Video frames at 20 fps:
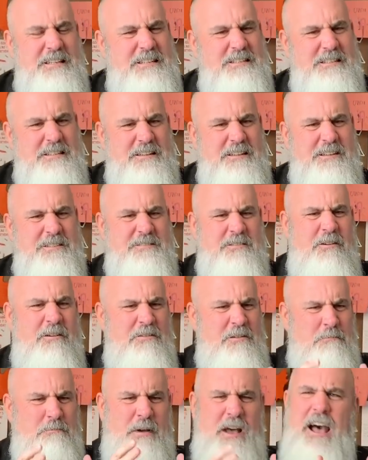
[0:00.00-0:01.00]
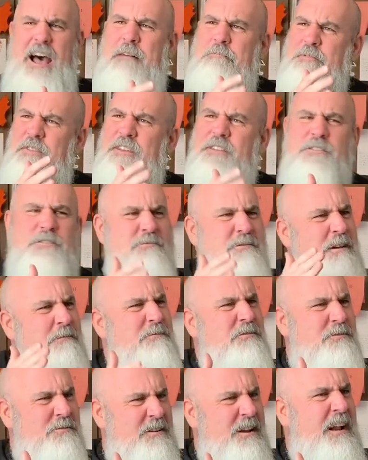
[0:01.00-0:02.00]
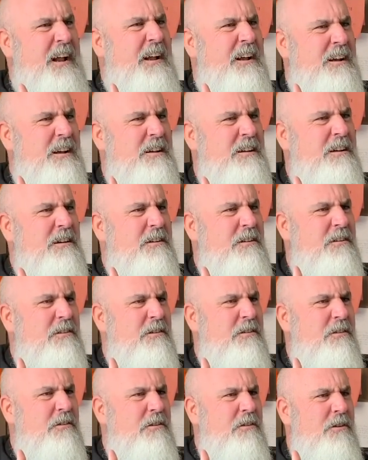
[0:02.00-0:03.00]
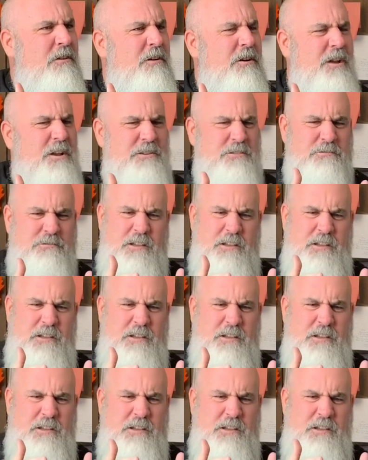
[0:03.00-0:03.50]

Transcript: it's it's all the pop that you can drink, and you